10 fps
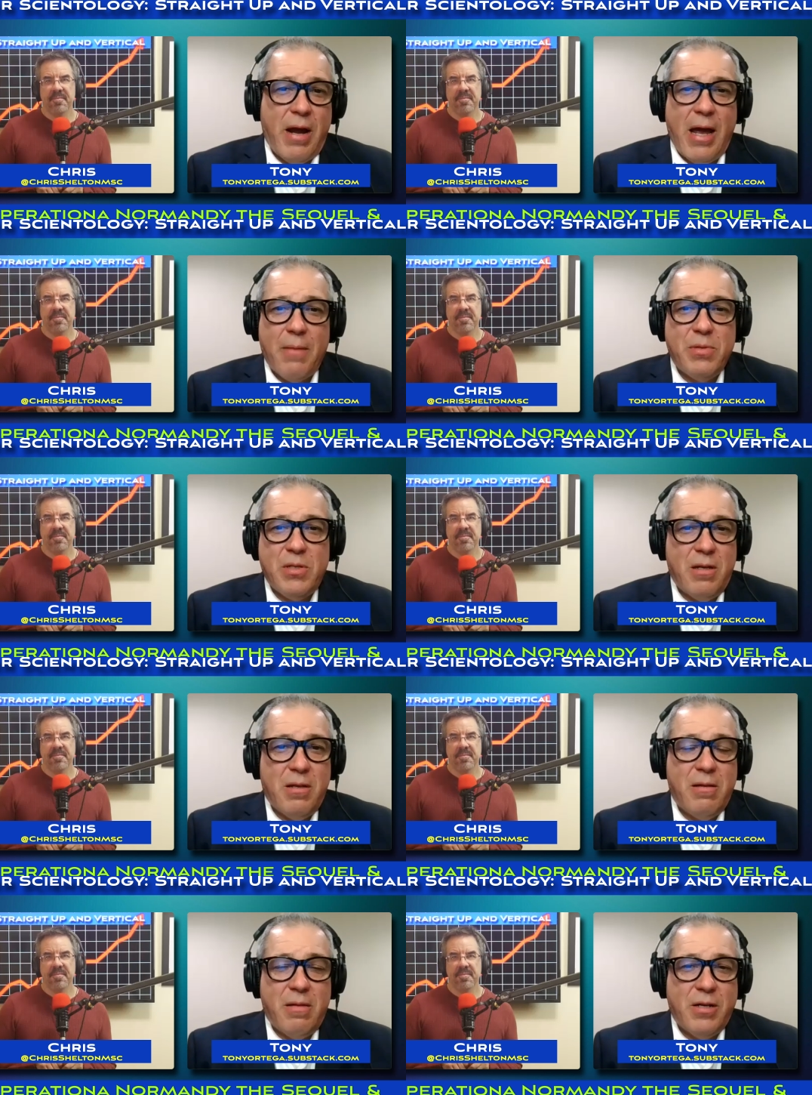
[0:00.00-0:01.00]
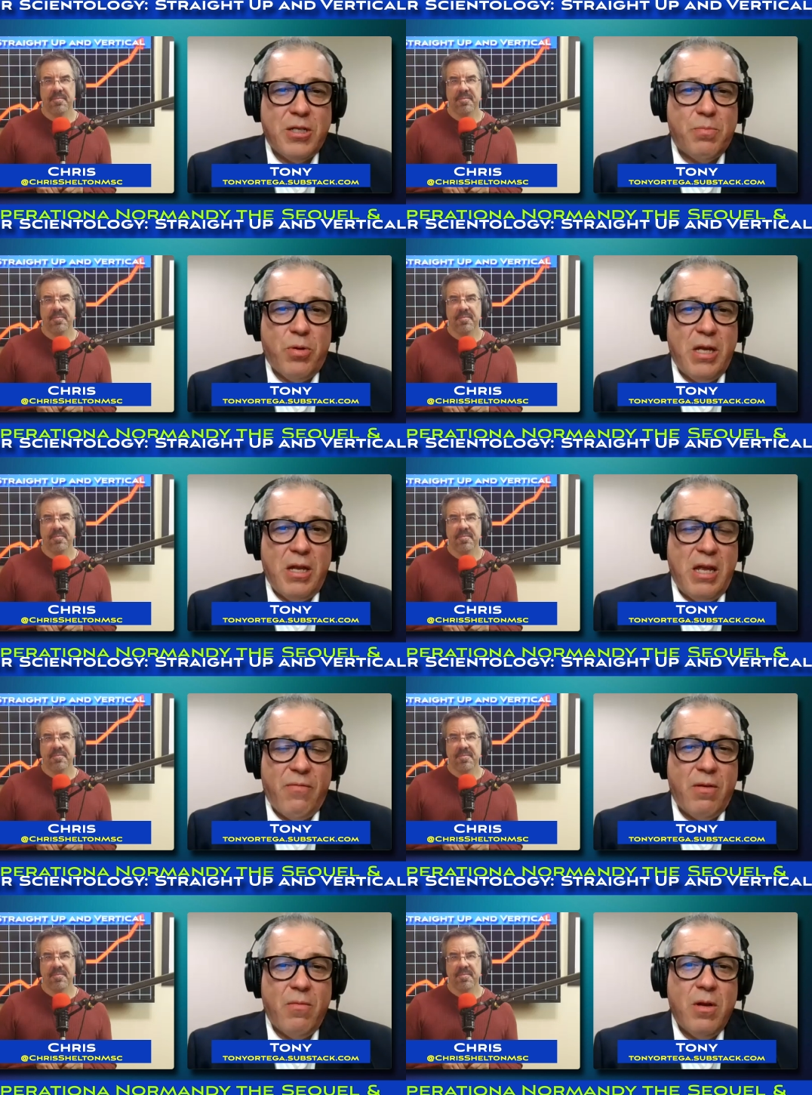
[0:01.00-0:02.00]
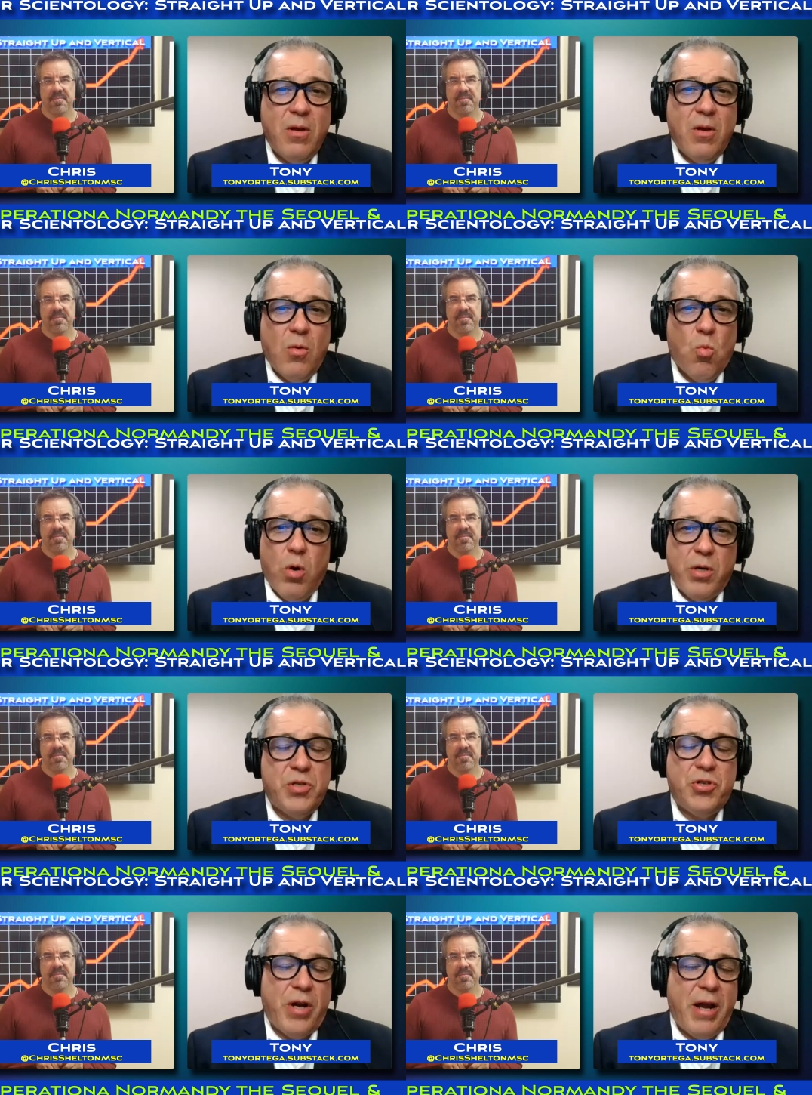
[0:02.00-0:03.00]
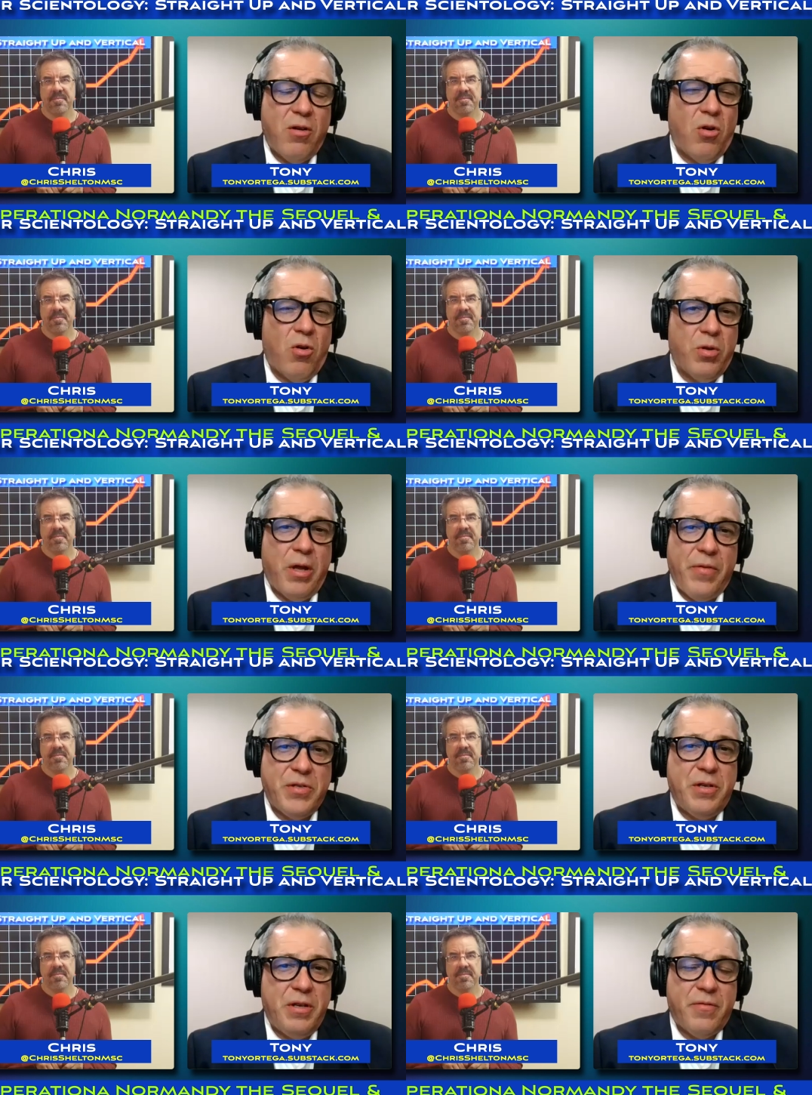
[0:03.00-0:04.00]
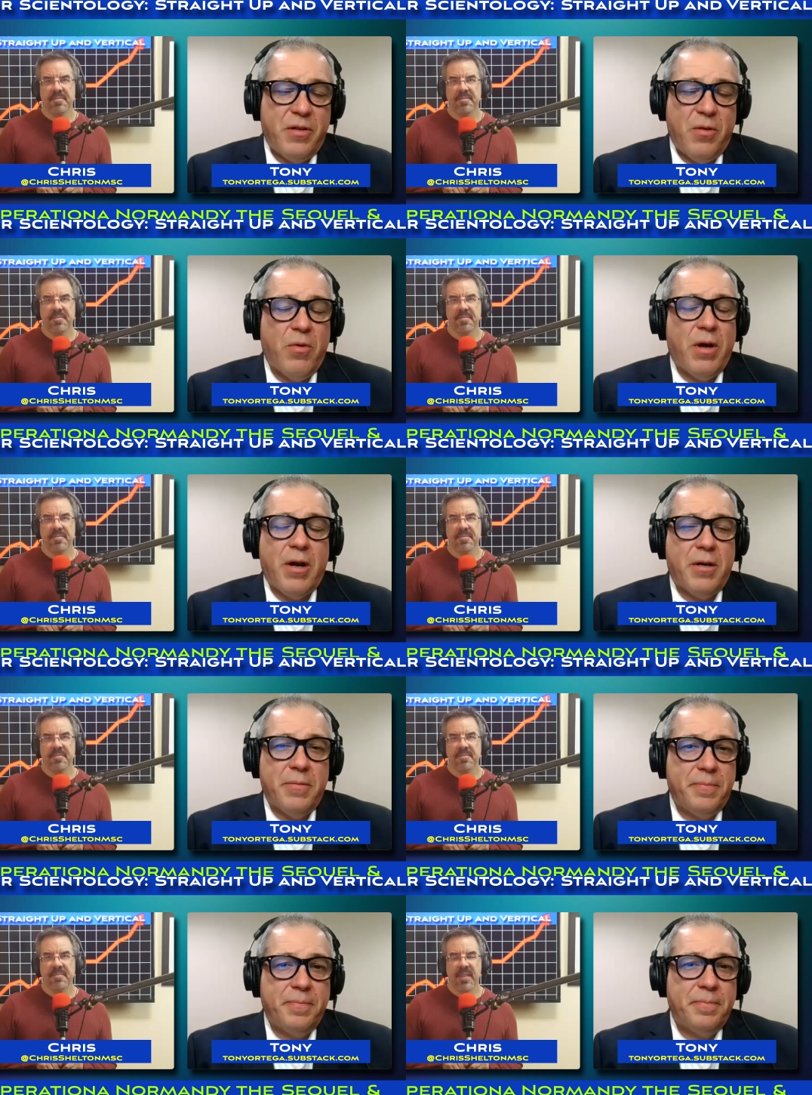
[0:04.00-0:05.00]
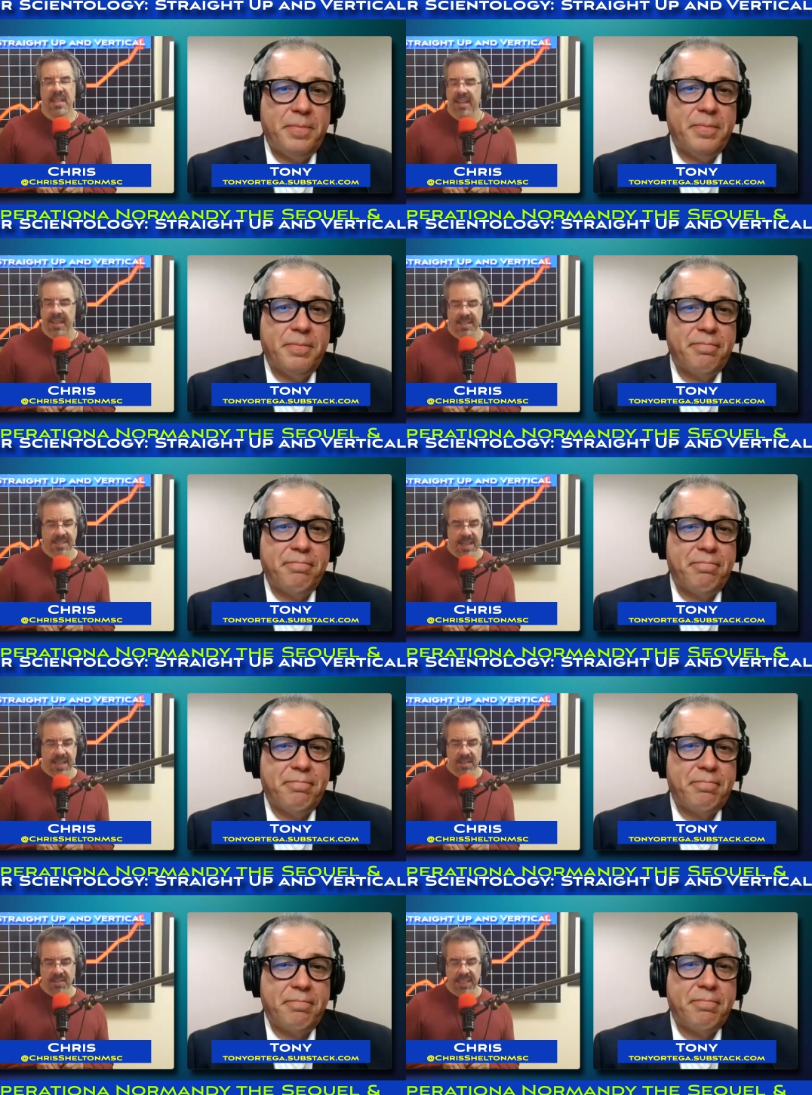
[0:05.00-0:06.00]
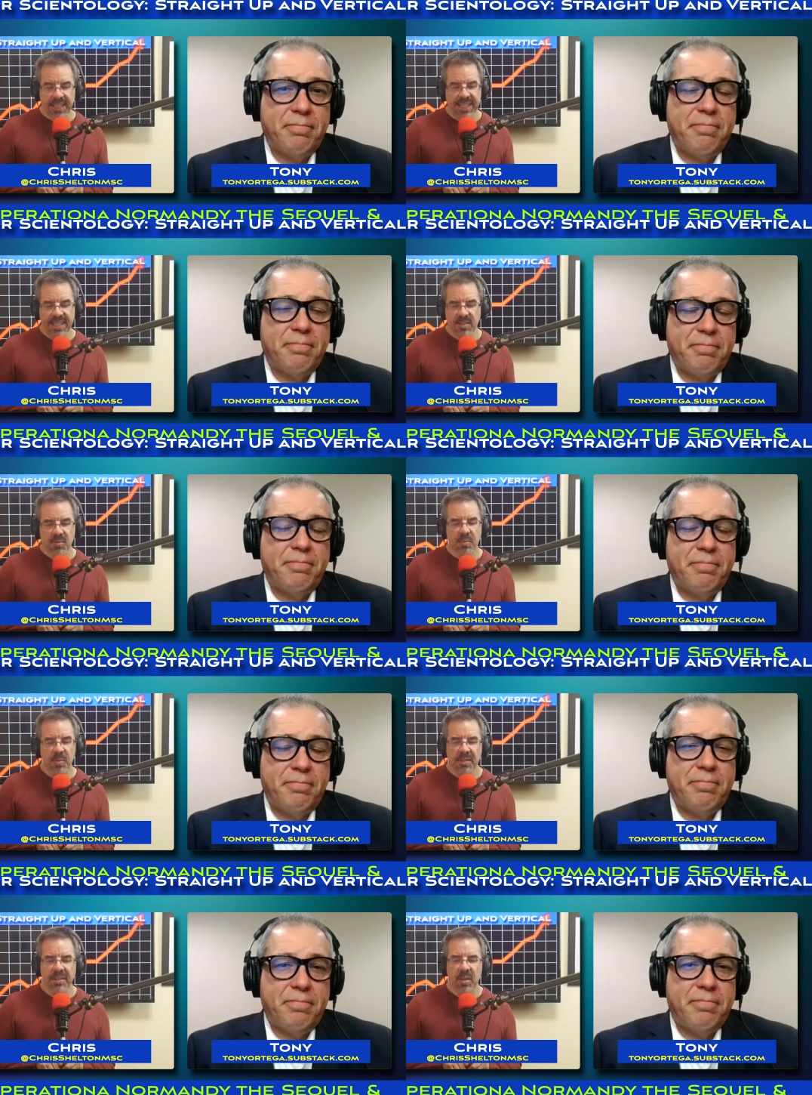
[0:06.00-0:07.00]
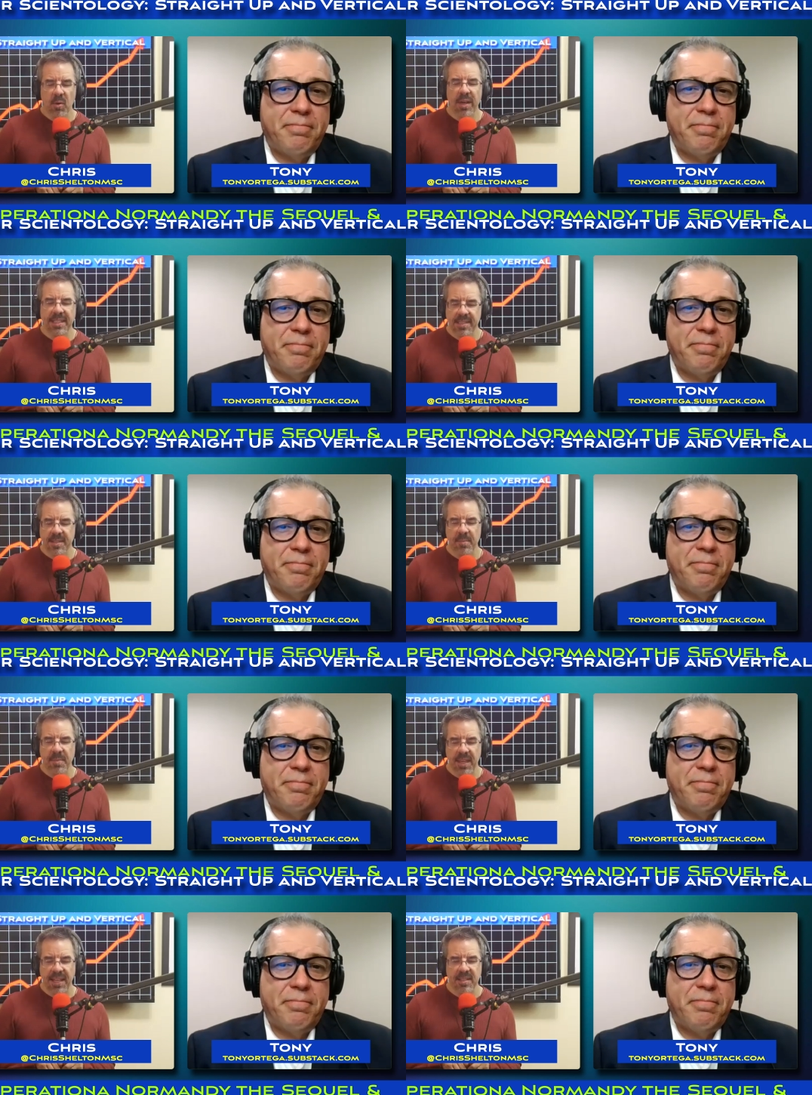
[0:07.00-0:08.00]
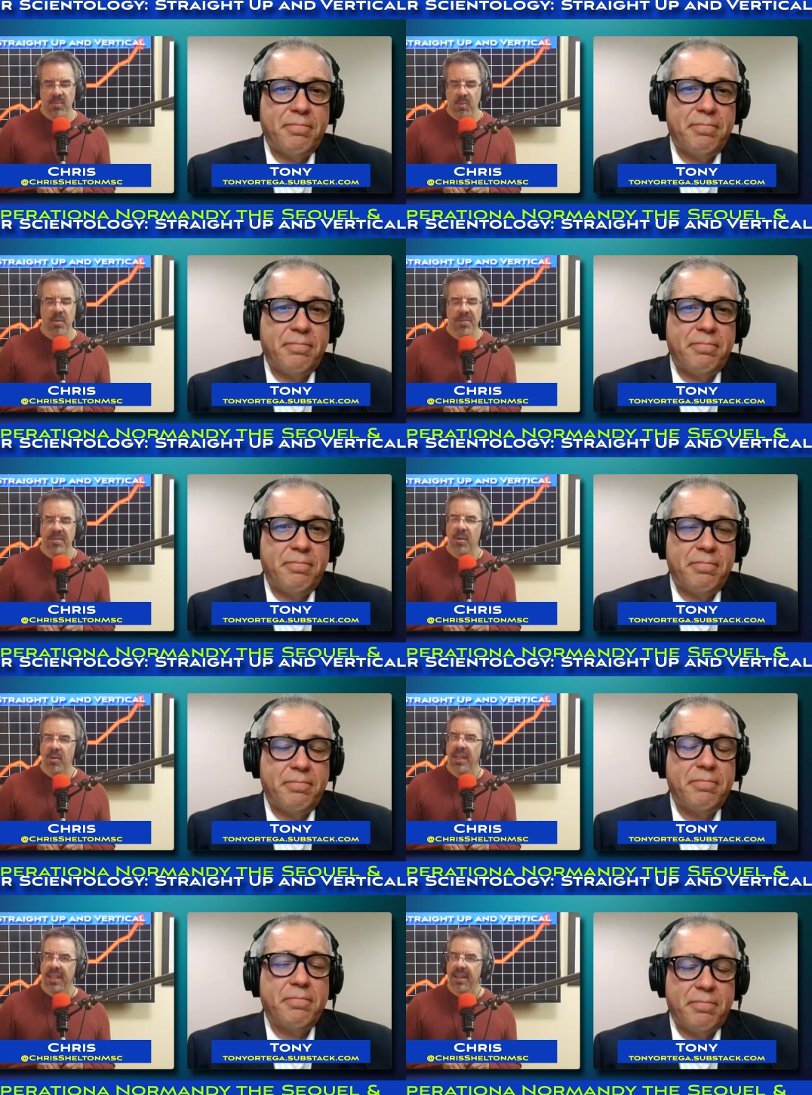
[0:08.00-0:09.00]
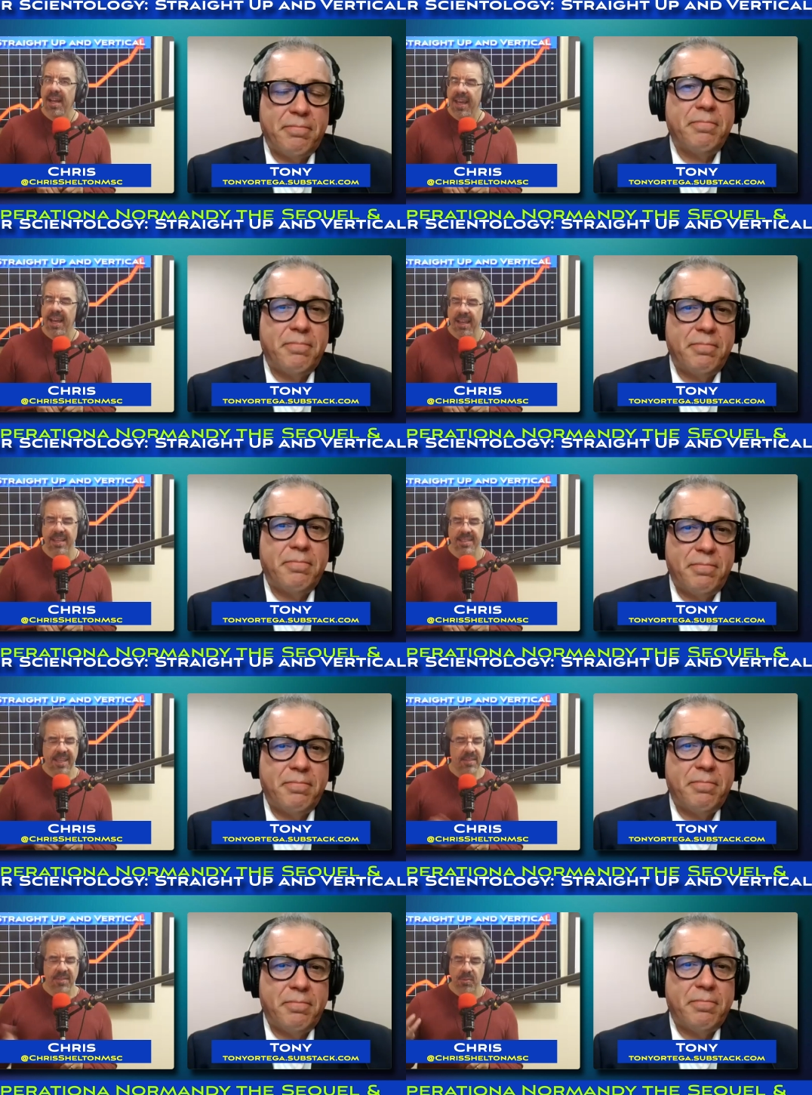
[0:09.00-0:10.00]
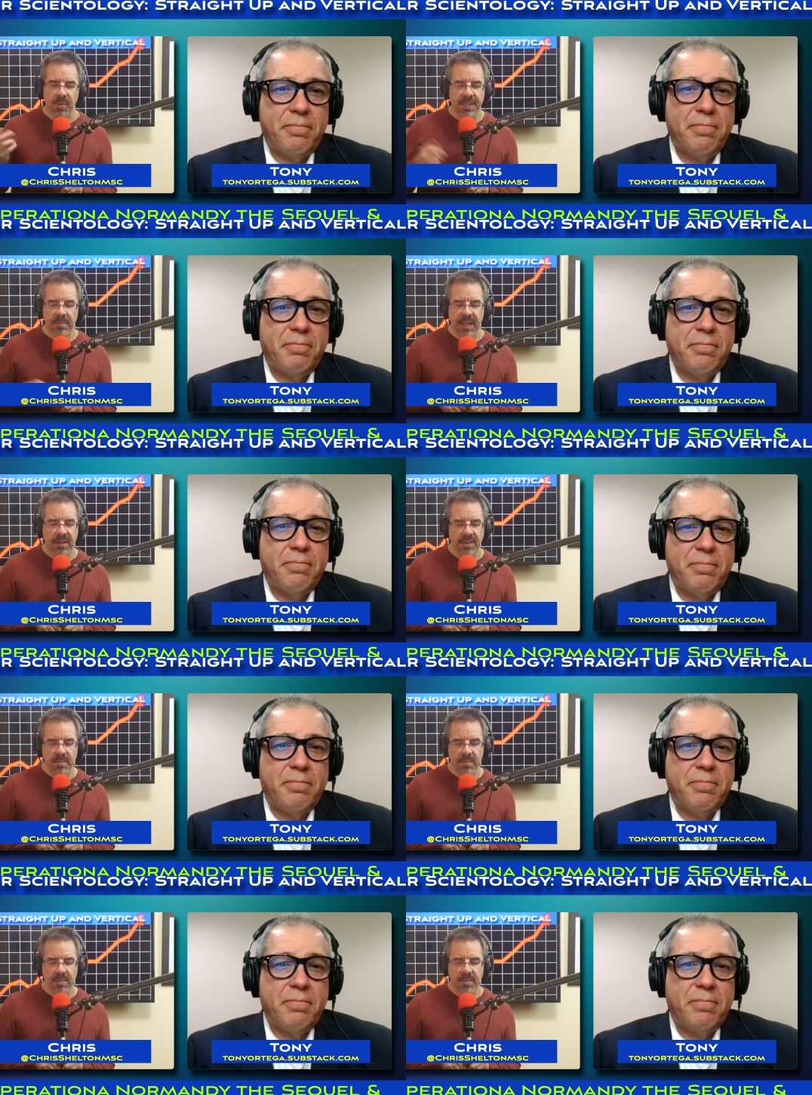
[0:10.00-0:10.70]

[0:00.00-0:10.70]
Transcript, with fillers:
Speaker 1: grabs and they're just putting an even worse stranglehold on the city of Clearwater.
Speaker 2: Yeah, exactly. And it's really quite something. It's worth noting. I because I, I even tweeted about it in